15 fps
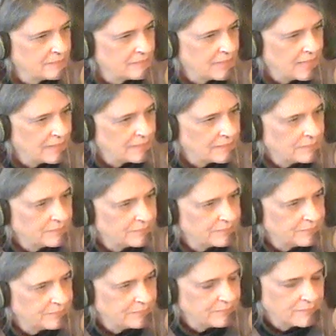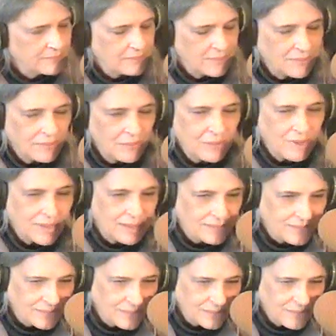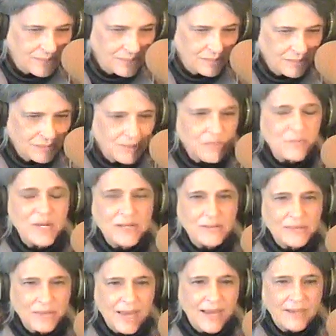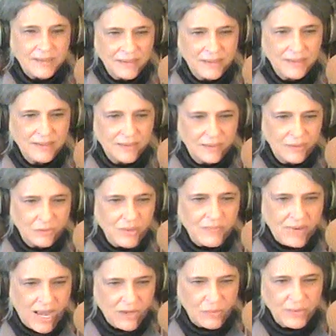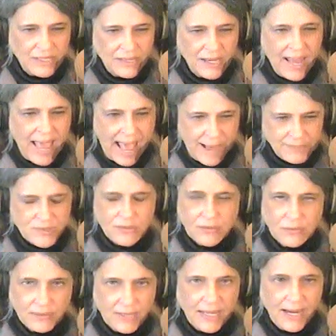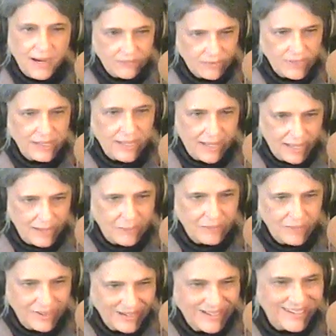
title. What else is new? Which means that we've got to win absolutely every game